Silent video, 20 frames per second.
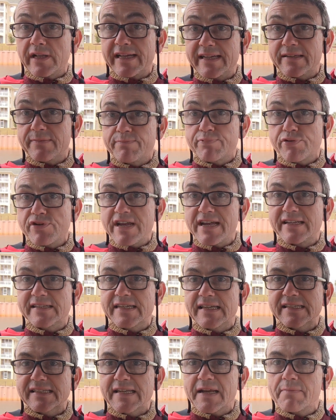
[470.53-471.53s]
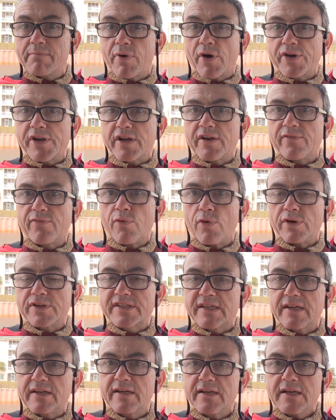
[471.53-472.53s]
like, pre-existing body of
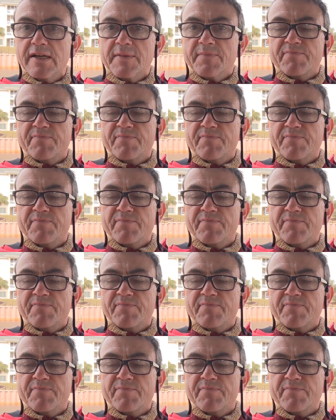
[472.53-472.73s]
water,